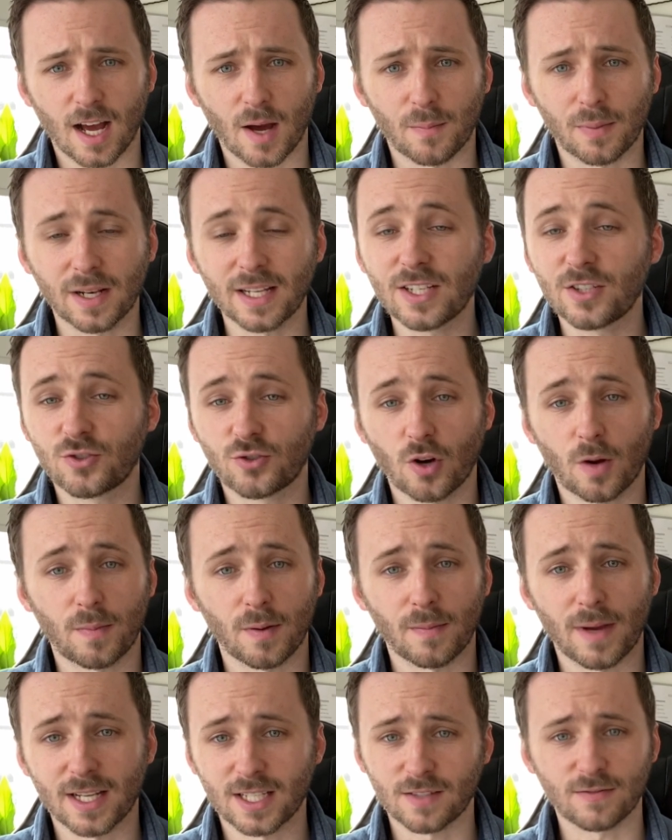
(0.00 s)
Please drop a
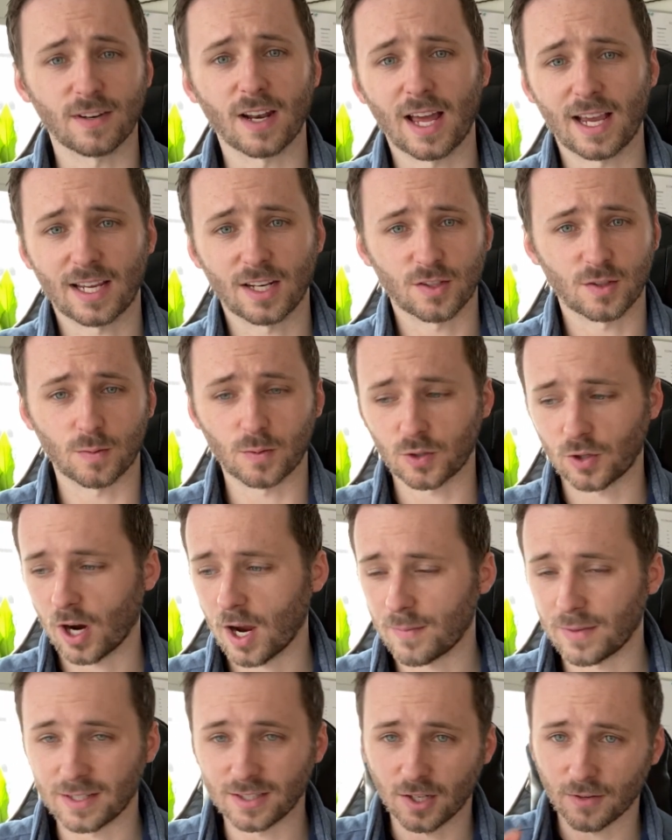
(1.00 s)
massive like and a
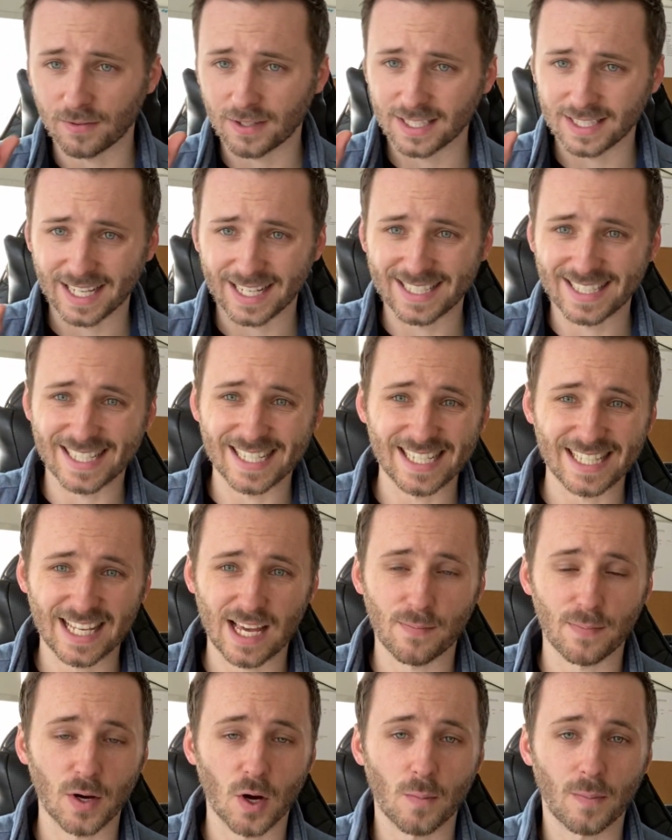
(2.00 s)
subscribe, and don't forget that ding
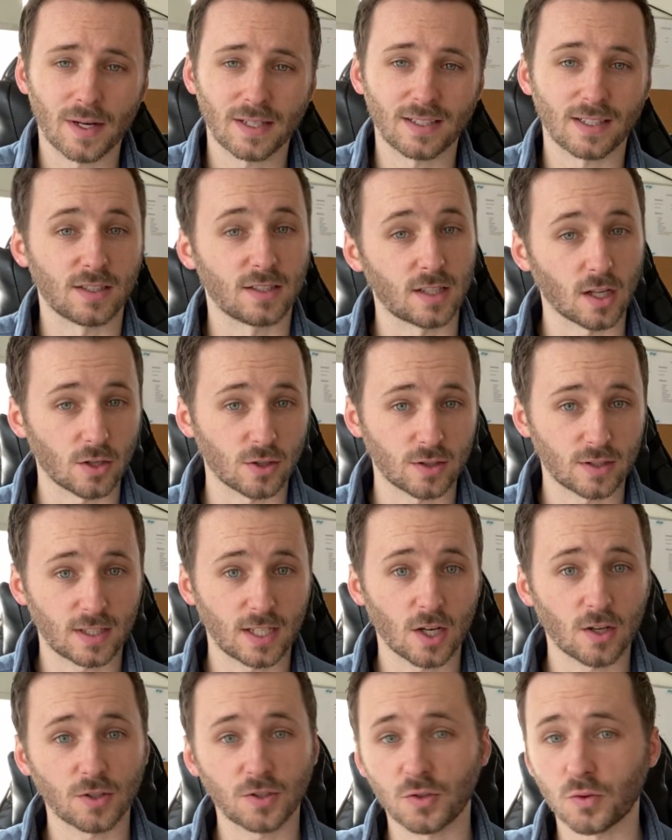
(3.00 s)
that bell button. It does
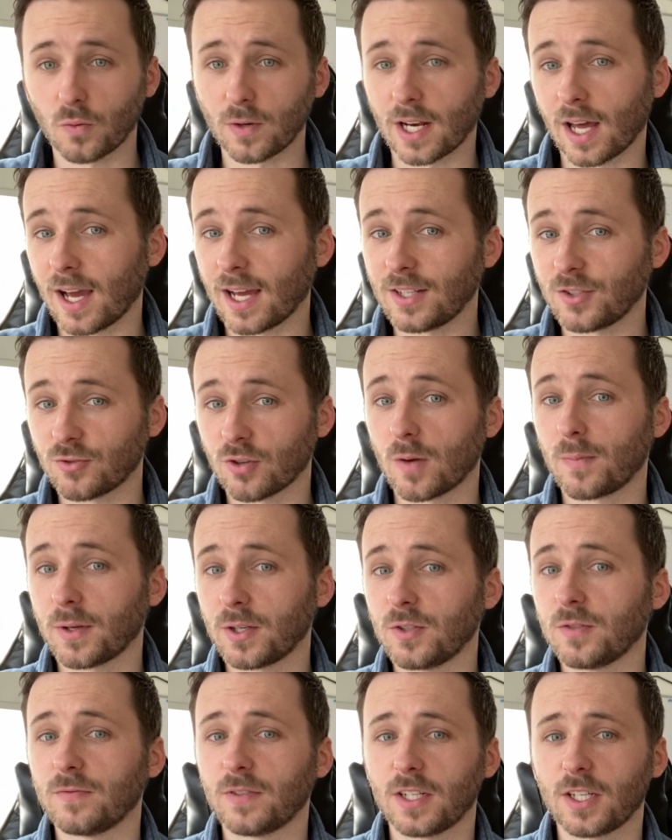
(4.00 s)
tell you when I drop a
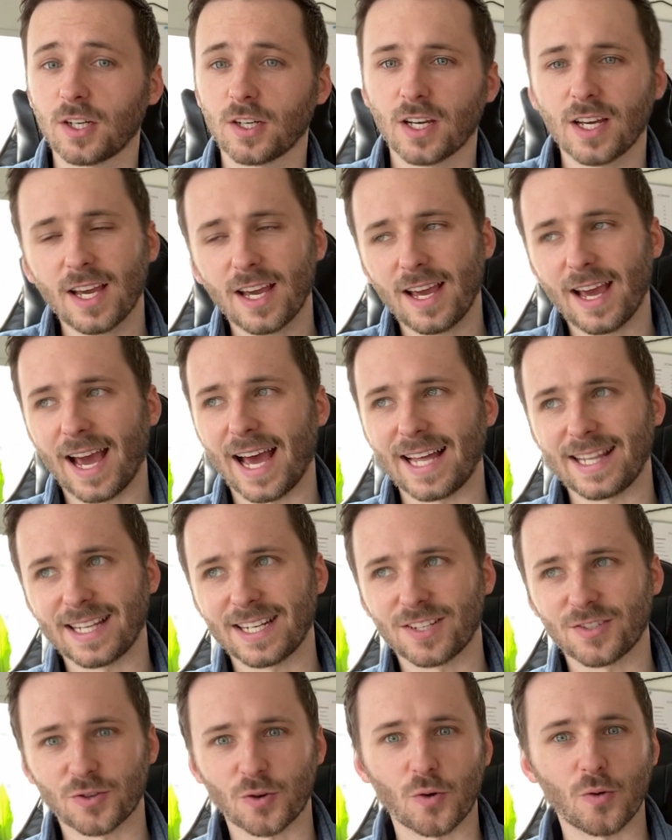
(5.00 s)
new video, and that
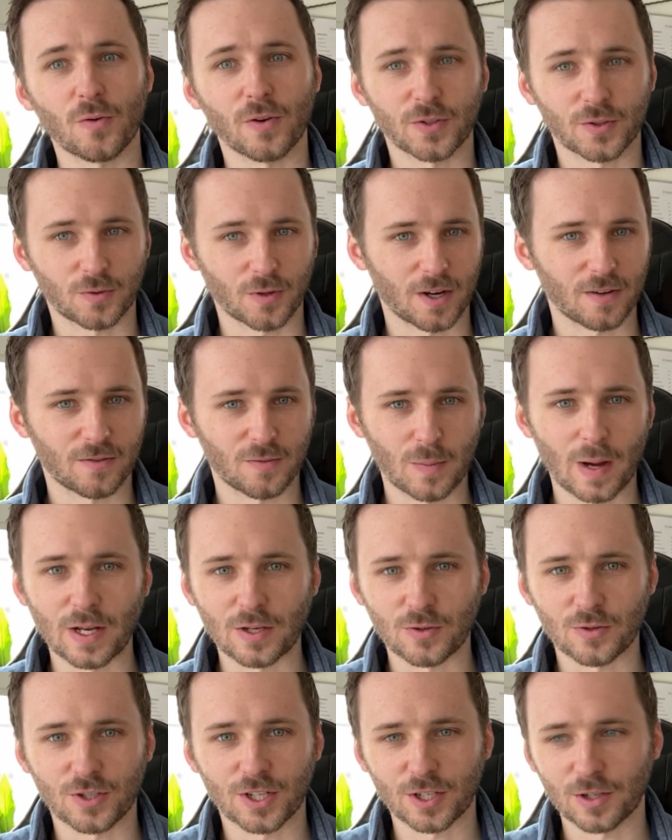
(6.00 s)
is always great for my
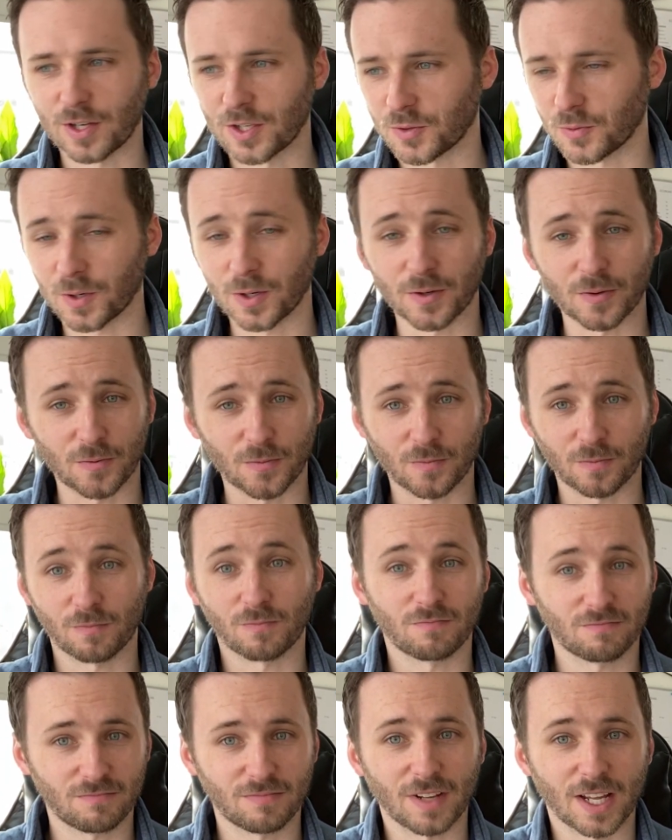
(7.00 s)
new channel as we are
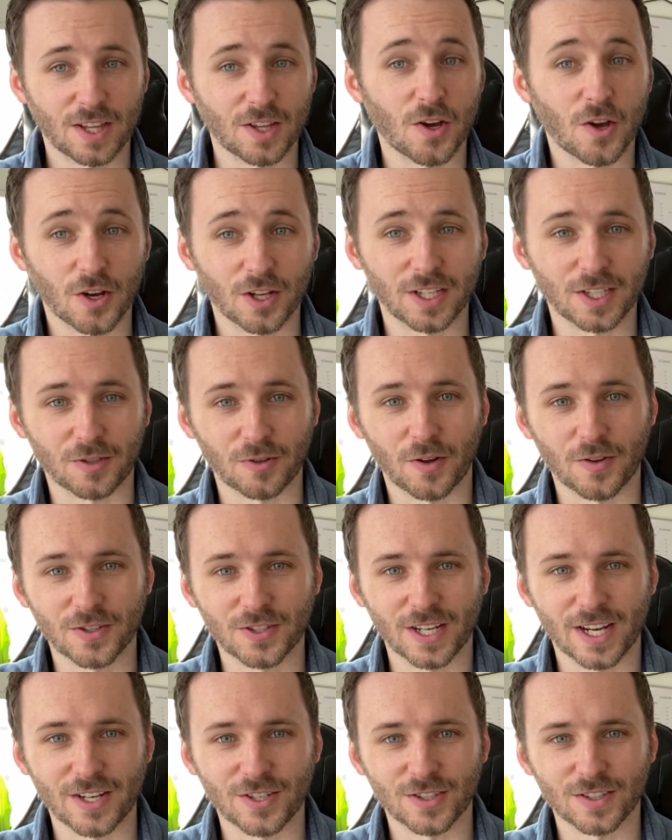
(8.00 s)
in the early growth
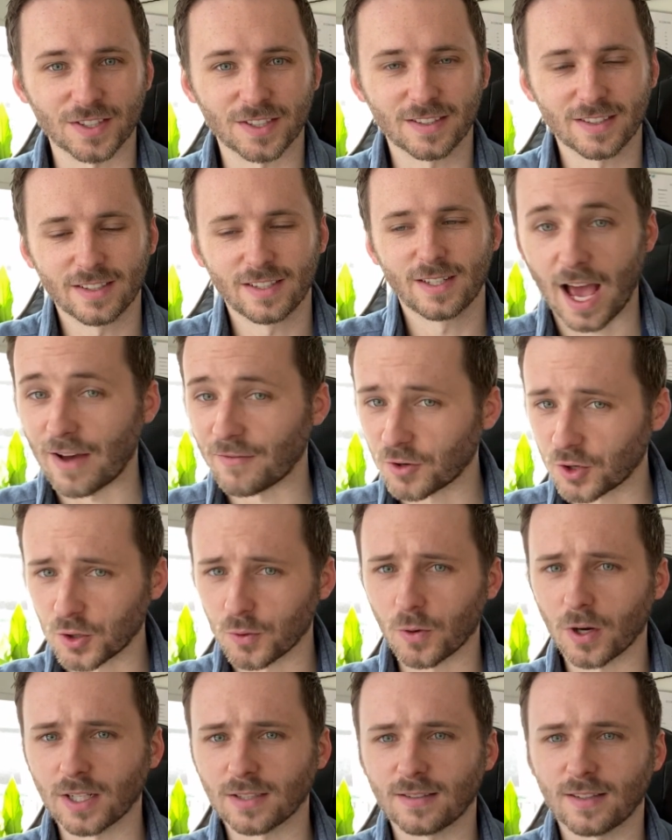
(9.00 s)
stages. Have a good
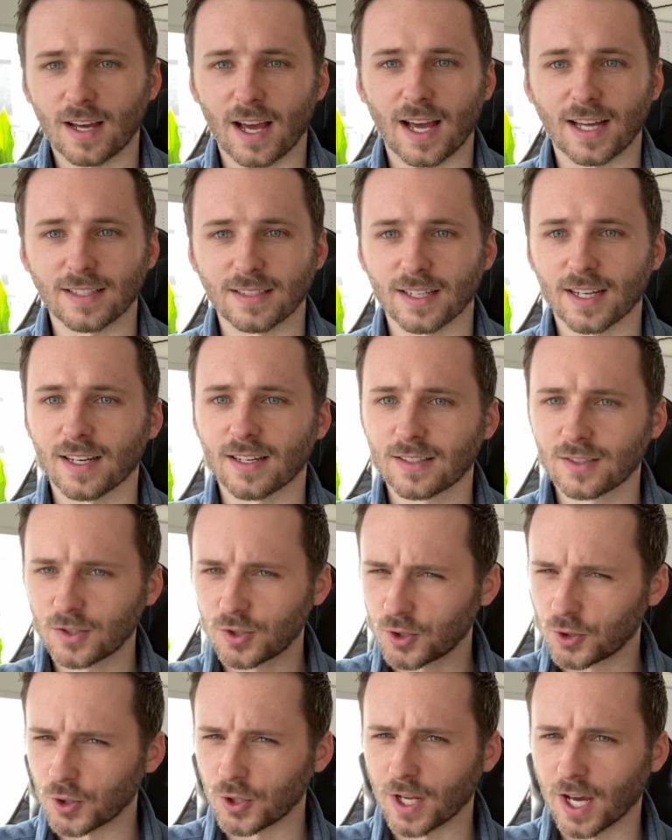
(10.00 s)
one, and
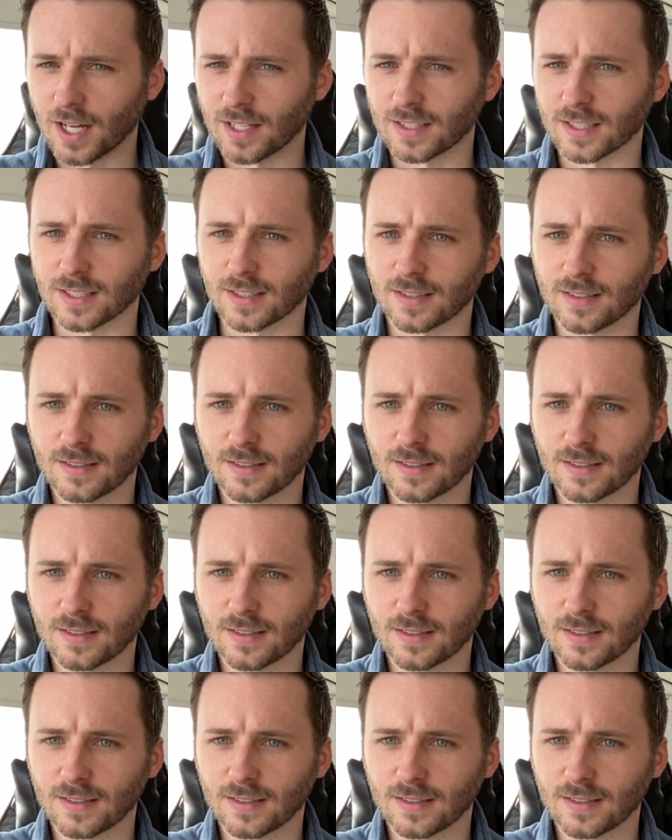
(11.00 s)
good hunting.